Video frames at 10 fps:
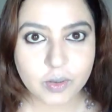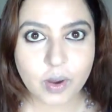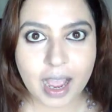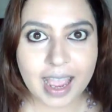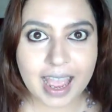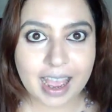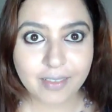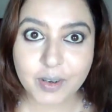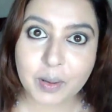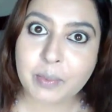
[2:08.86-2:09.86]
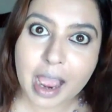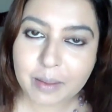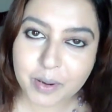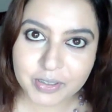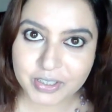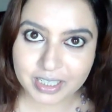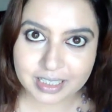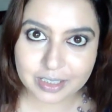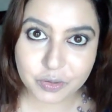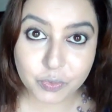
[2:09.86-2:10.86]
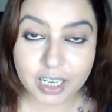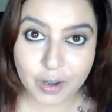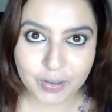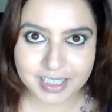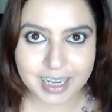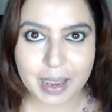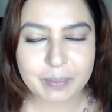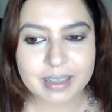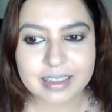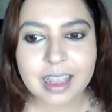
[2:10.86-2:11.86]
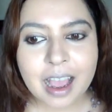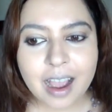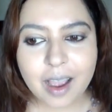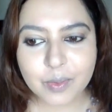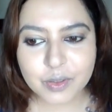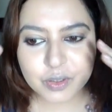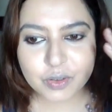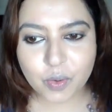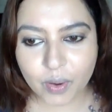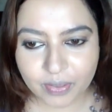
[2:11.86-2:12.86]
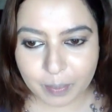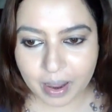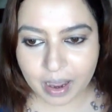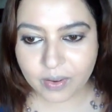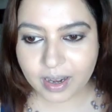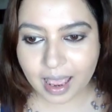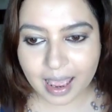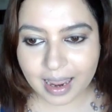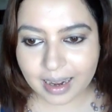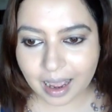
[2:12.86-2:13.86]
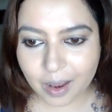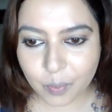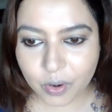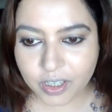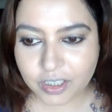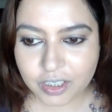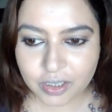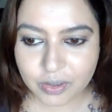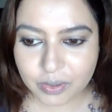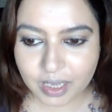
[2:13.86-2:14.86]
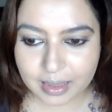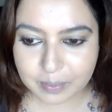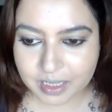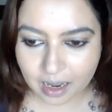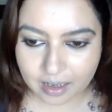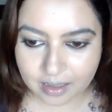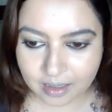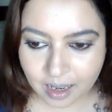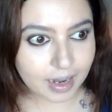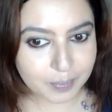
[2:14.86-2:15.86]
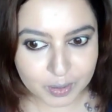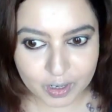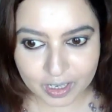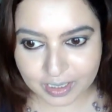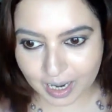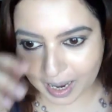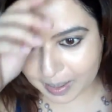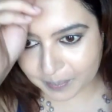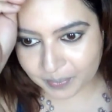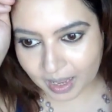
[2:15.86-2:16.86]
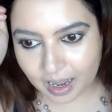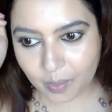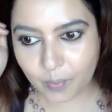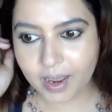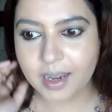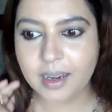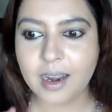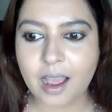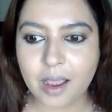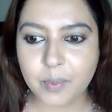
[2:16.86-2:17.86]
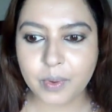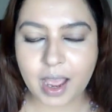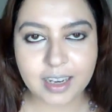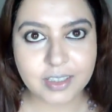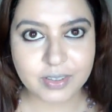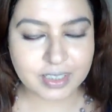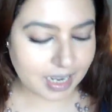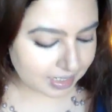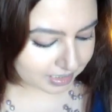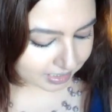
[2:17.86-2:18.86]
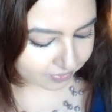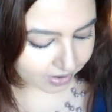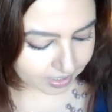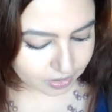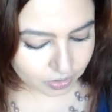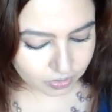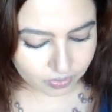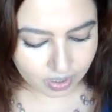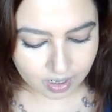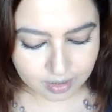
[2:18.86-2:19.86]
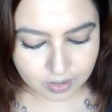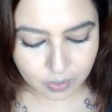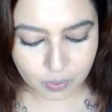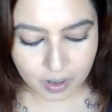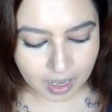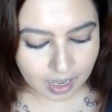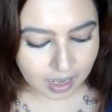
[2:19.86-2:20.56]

So I haven't got my eyebrows done since a really long time because I was just growing them out, and I wanted to get them done at a particular time when I had to attend an event, here. So